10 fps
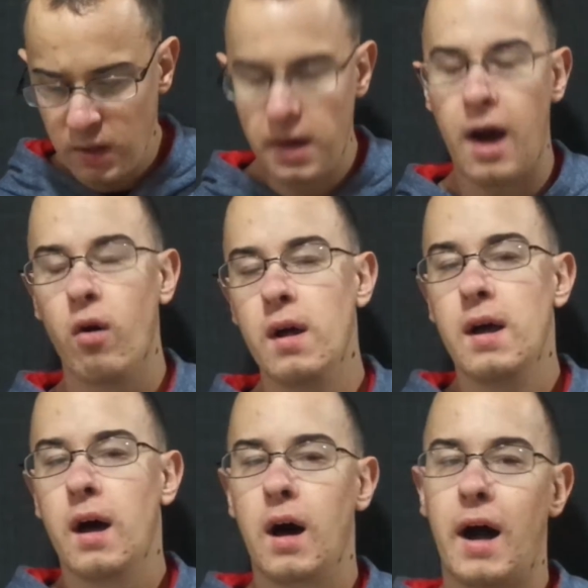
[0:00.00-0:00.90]
Now,
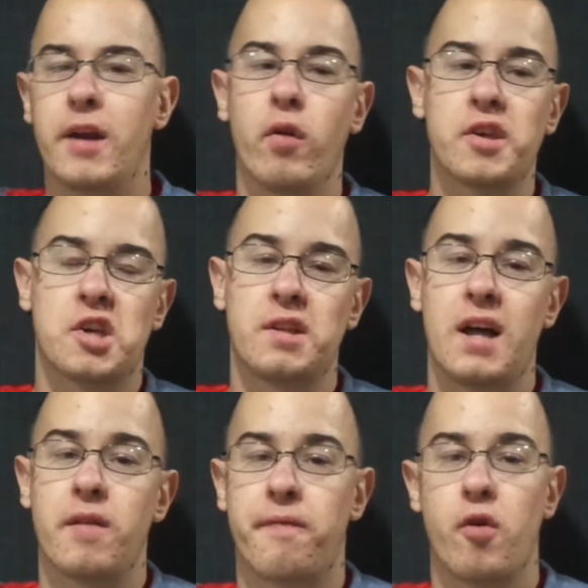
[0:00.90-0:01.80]
uh, I know this is
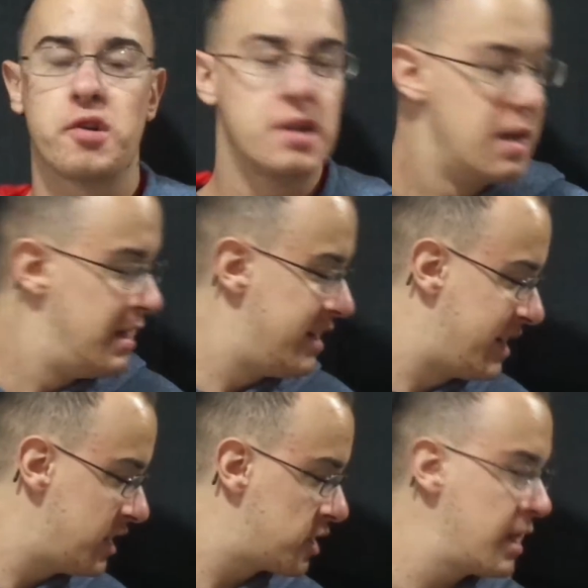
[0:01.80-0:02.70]
not the first
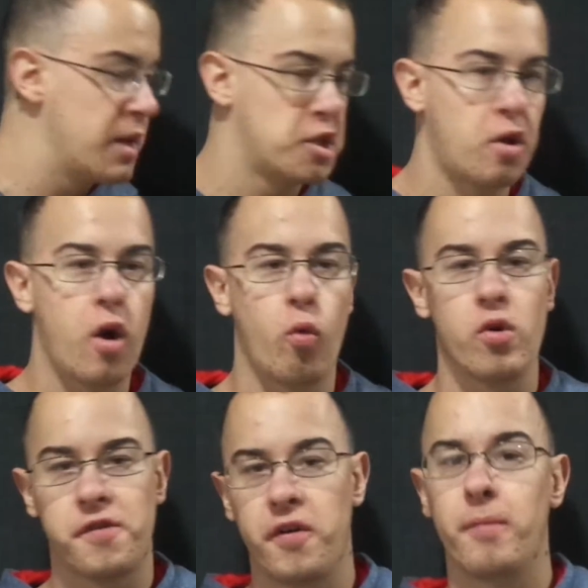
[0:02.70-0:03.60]
Disney Star
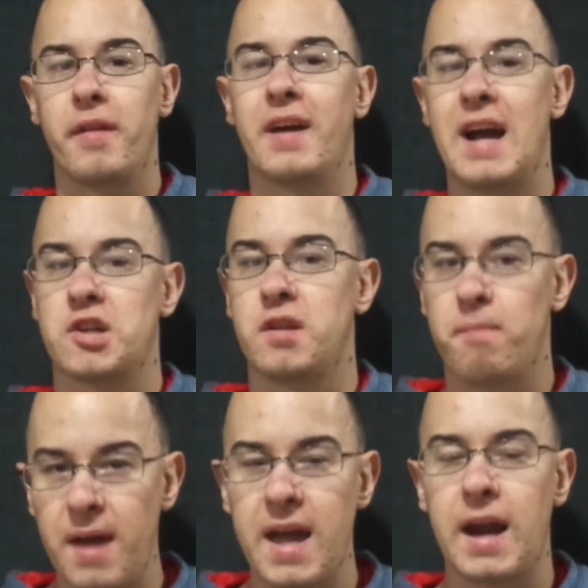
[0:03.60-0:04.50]
Wars film that they actually
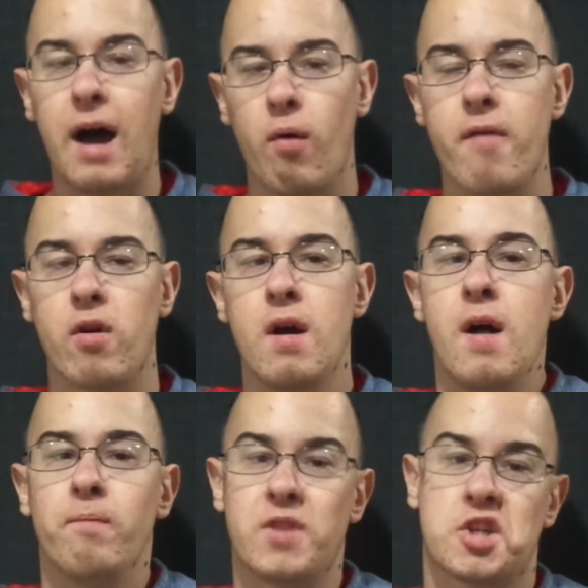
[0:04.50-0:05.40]
made. However,
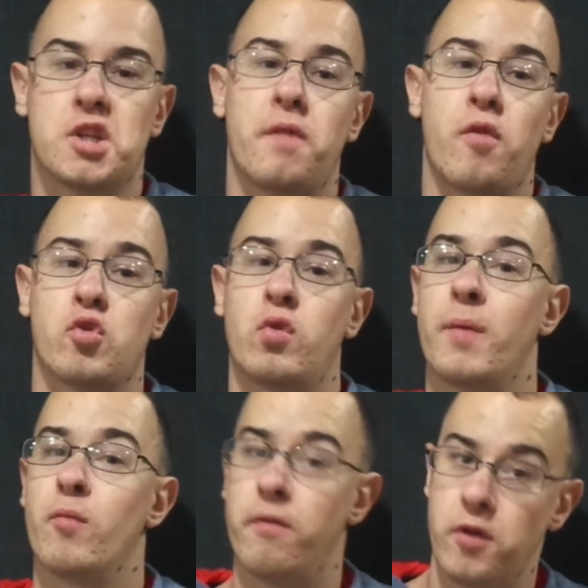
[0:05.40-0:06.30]
this is the first one
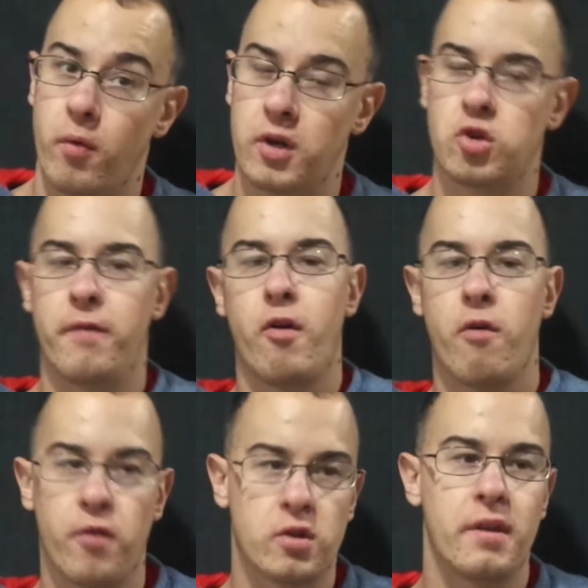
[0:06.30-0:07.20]
I'm reviewing. So if I
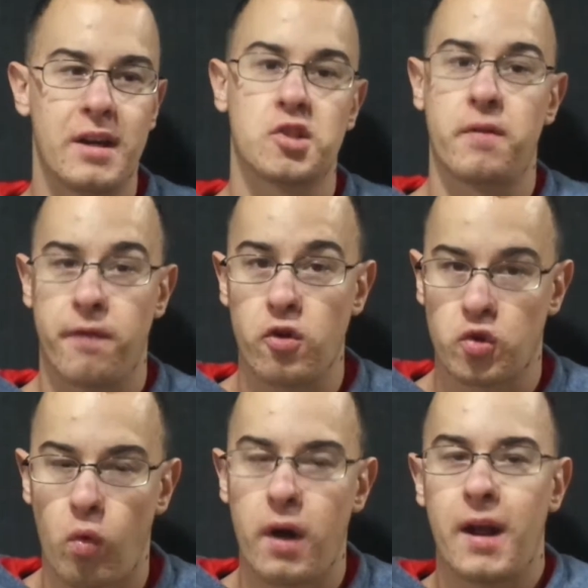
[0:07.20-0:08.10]
refer to that as the first
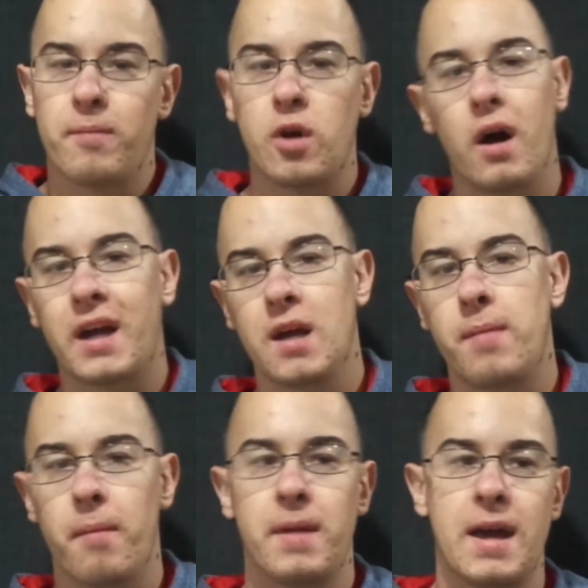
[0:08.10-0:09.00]
one, I'm talking
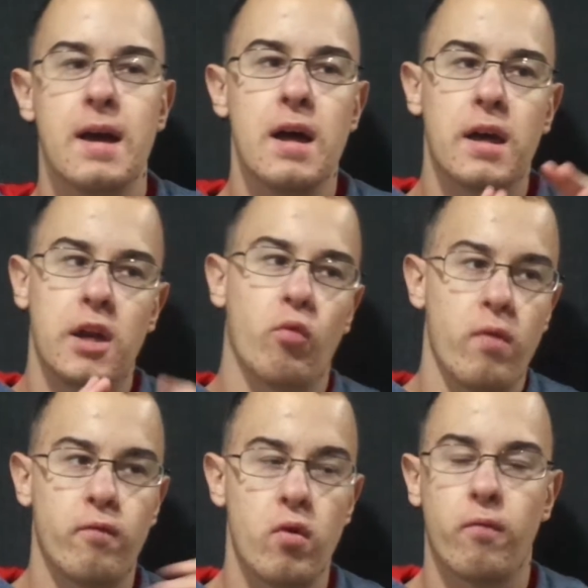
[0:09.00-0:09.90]
about me, you know, re
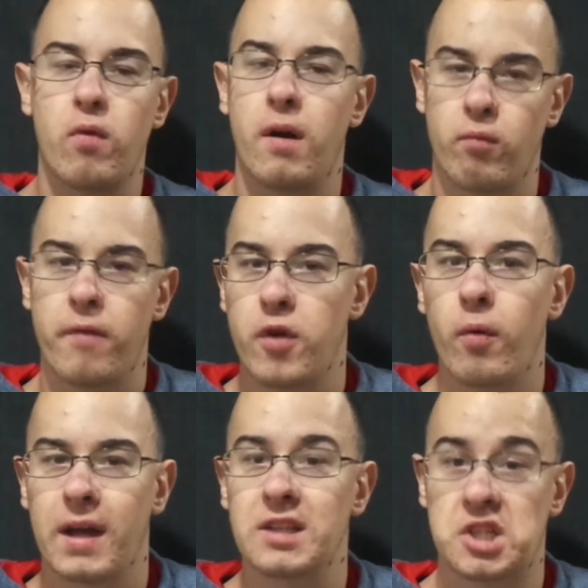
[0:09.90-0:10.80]
re
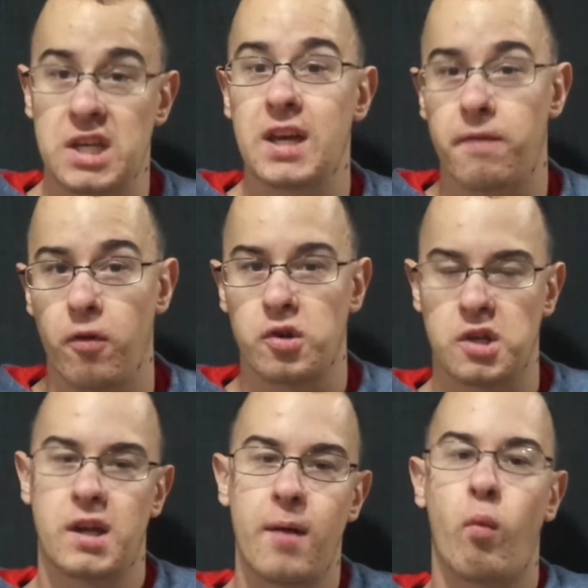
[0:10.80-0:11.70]
reviewing it and seeing it first
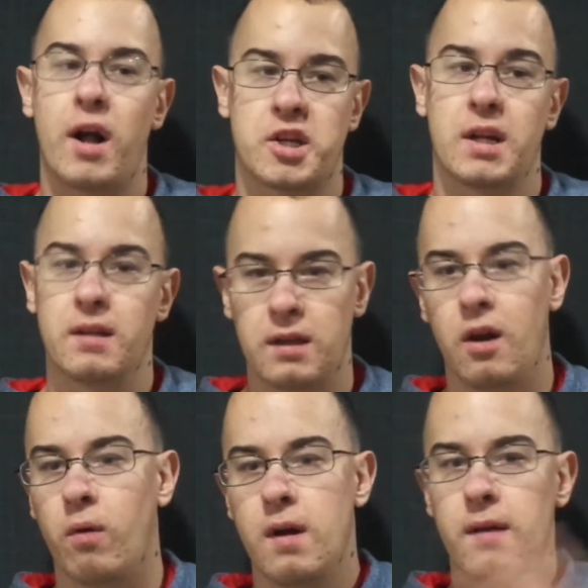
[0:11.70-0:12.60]
because I am watching it, you
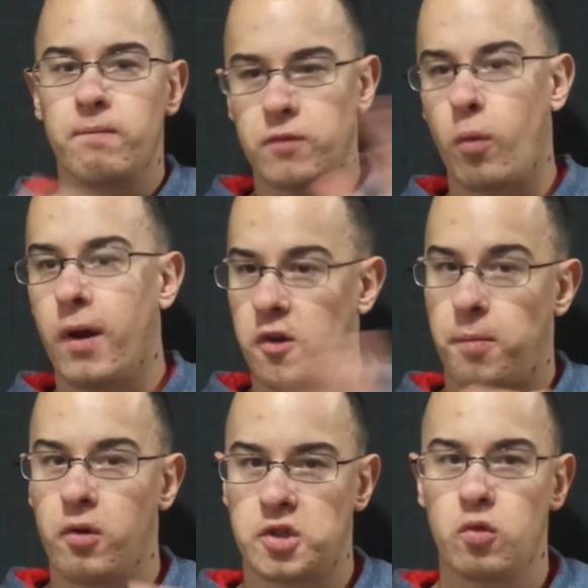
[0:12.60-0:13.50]
know, the way you're
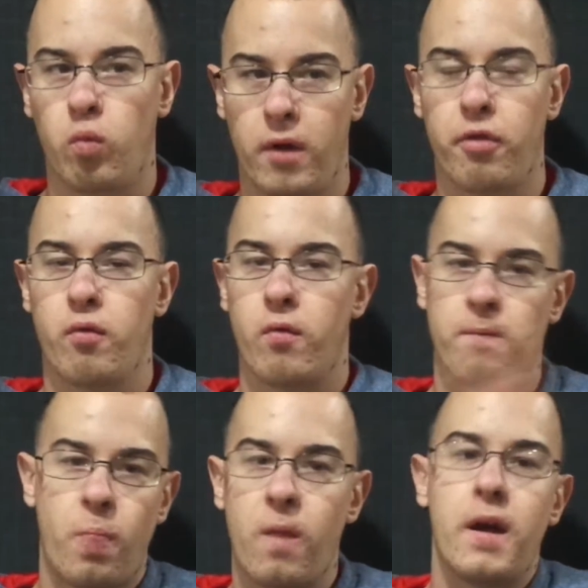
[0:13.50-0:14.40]
supposed to, one through
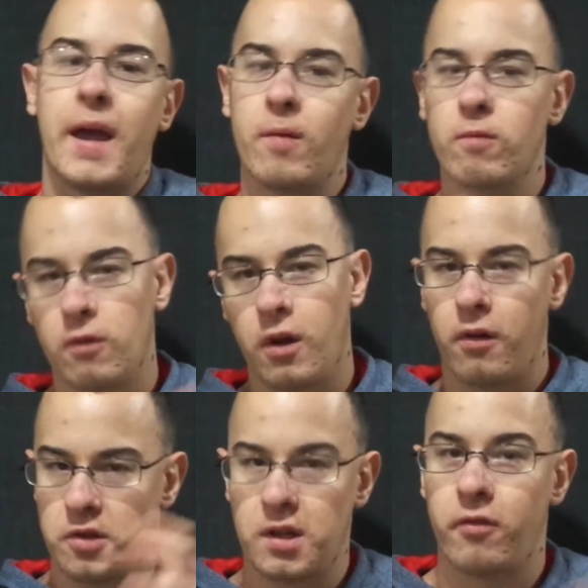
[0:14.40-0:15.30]
eight and all
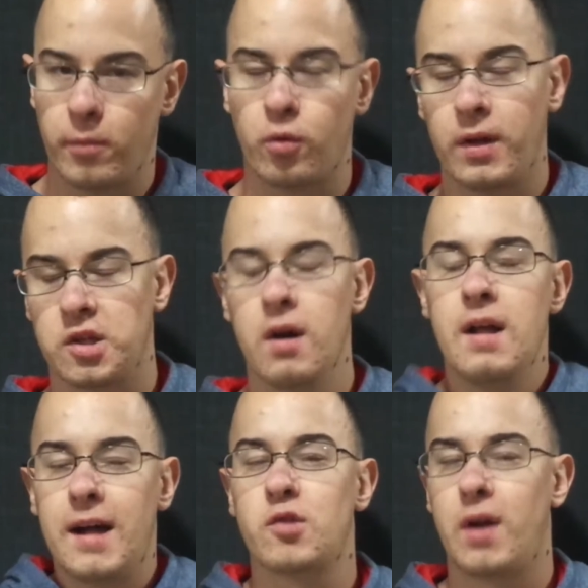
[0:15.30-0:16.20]
the stuff in between. So
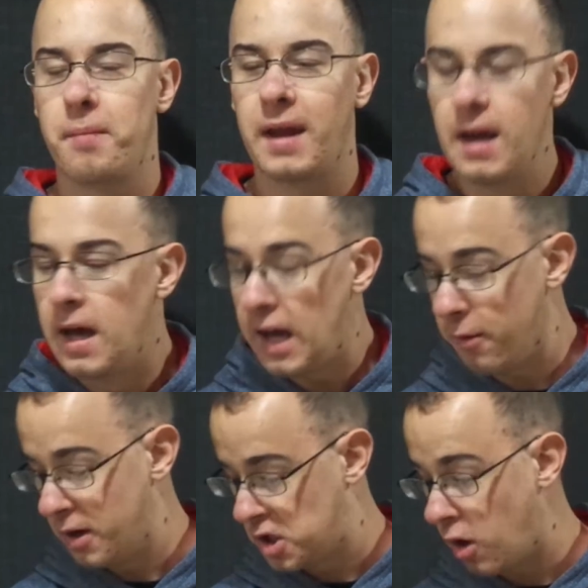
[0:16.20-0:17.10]
that's what I mean.
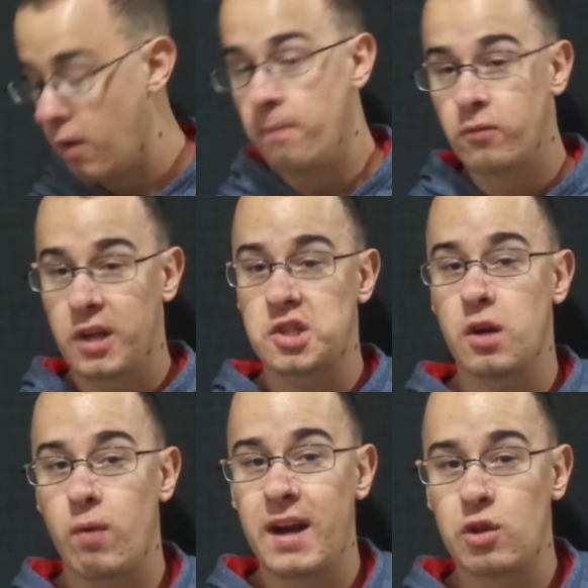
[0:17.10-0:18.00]
Anyway, so let's
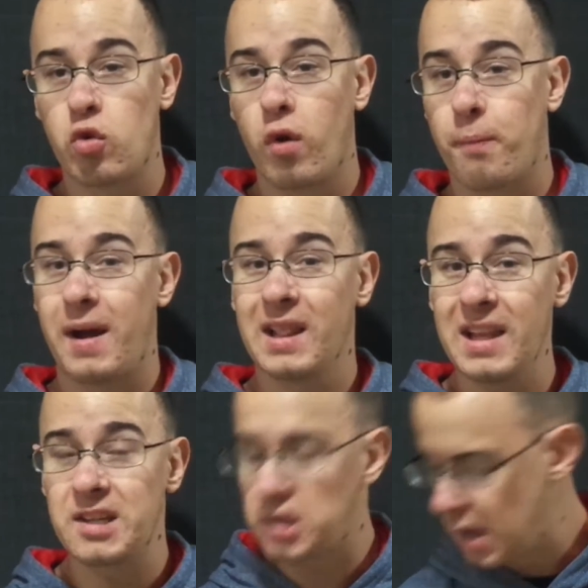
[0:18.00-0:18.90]
get right into it with my
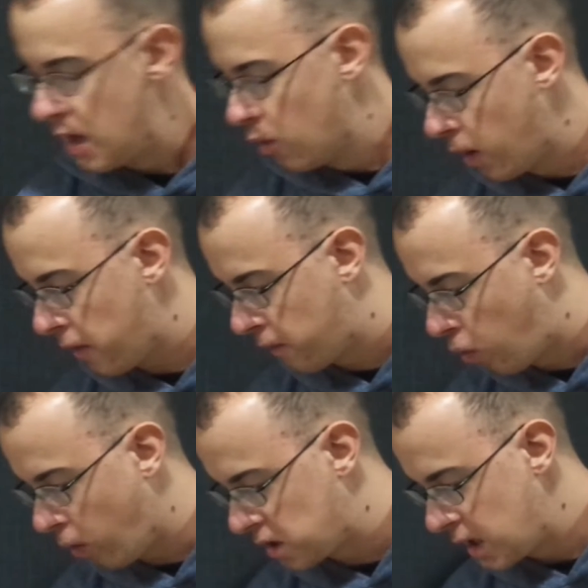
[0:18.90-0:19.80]
list. With of
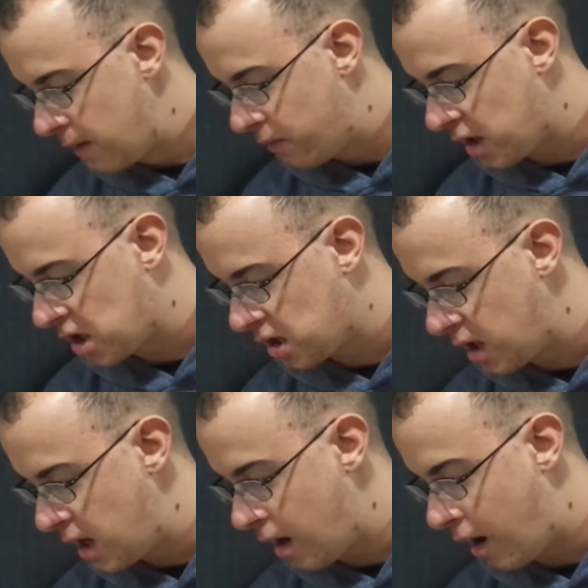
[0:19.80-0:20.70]
course, this is
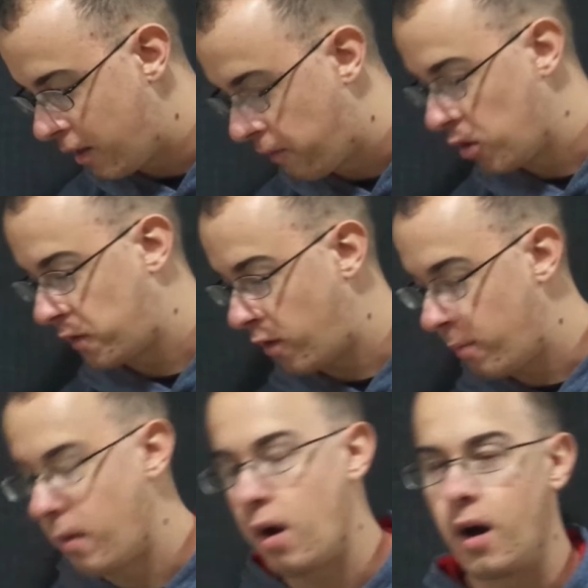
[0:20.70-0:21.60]
the uh, the first
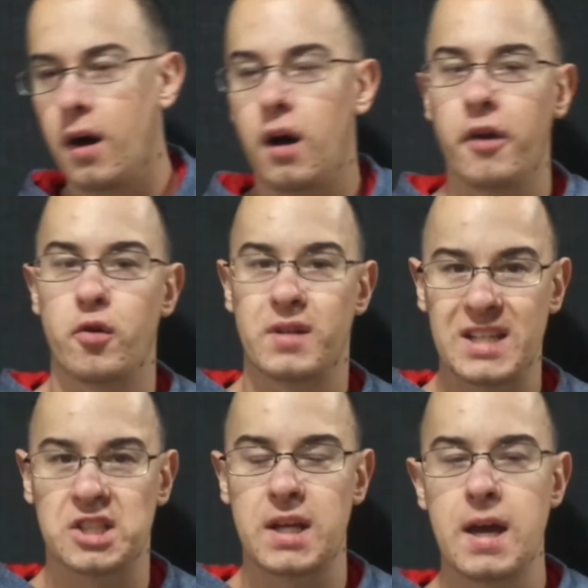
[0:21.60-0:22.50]
film uh, under
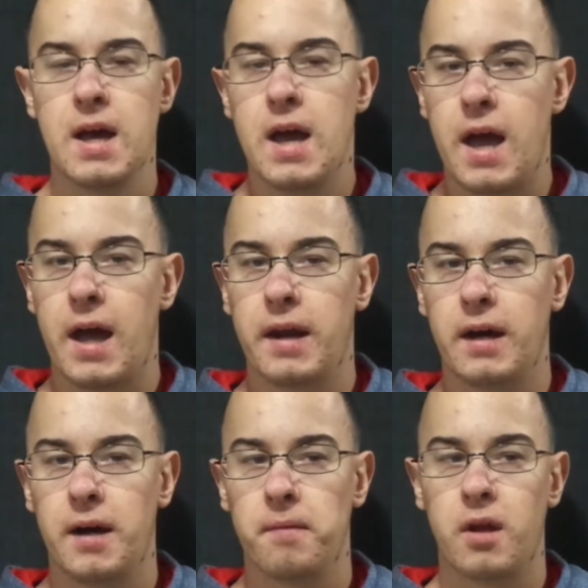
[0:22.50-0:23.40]
Disney, and
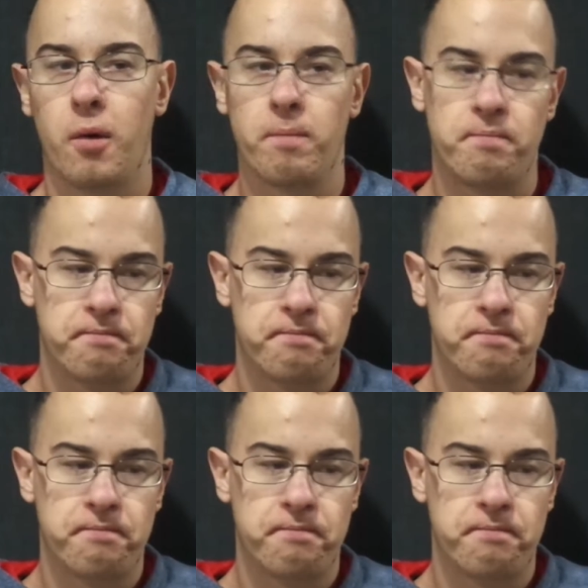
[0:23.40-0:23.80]
uh, you know,